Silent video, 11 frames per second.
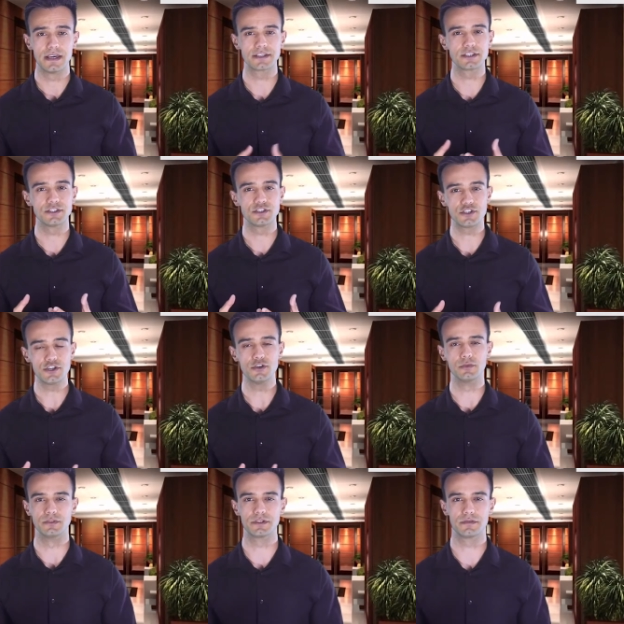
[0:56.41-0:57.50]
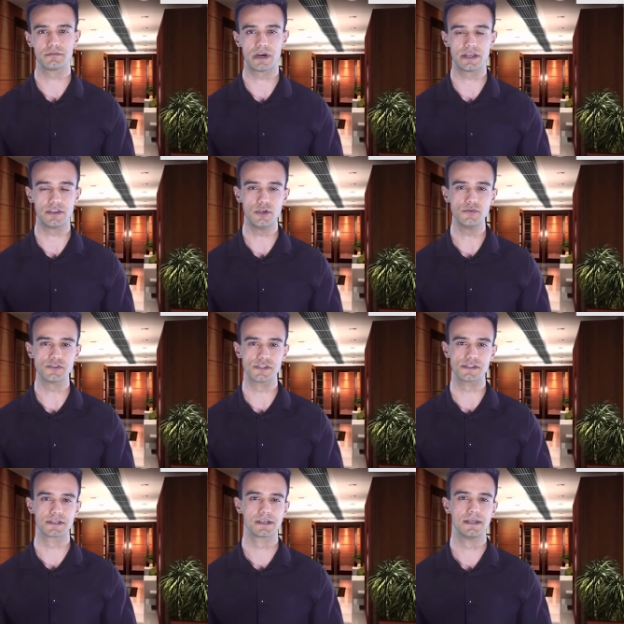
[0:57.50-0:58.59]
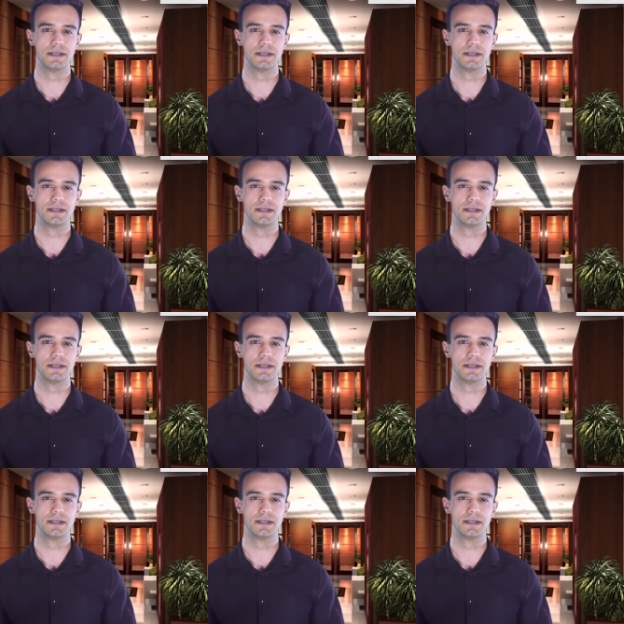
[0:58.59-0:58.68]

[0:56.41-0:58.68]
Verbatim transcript: and consumed by the users.